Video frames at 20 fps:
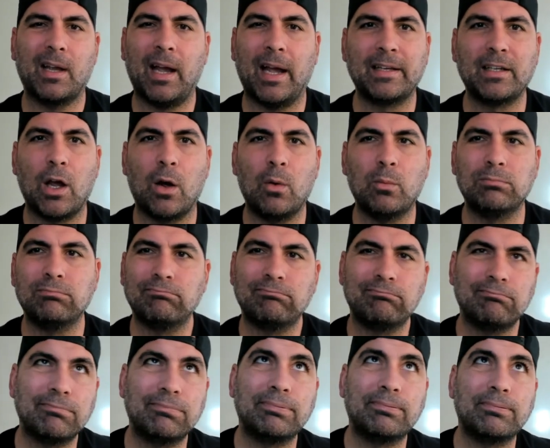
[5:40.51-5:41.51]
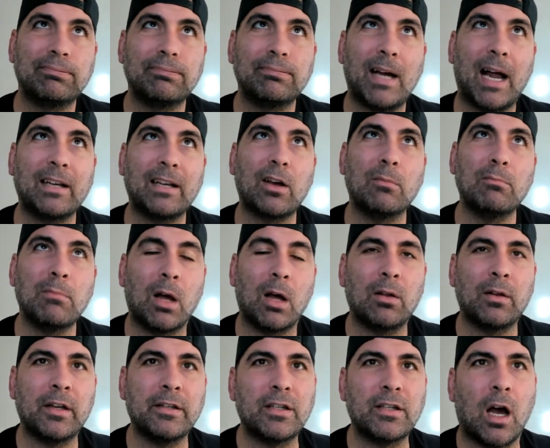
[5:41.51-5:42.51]
I'd go
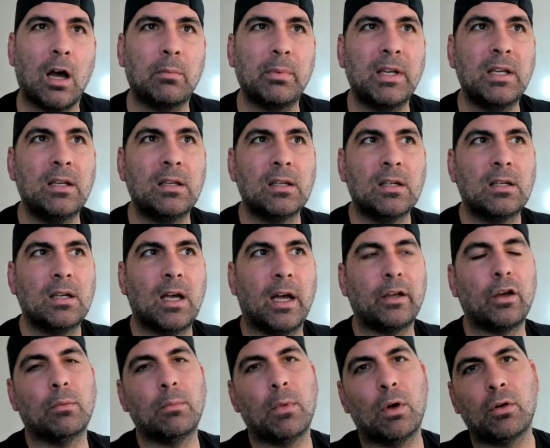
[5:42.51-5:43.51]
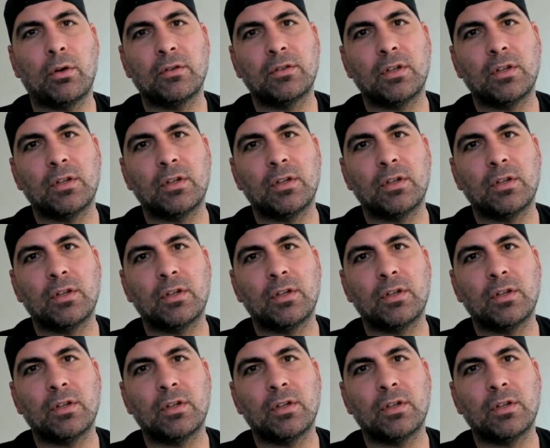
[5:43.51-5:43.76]
Mullen and Dalby. Give them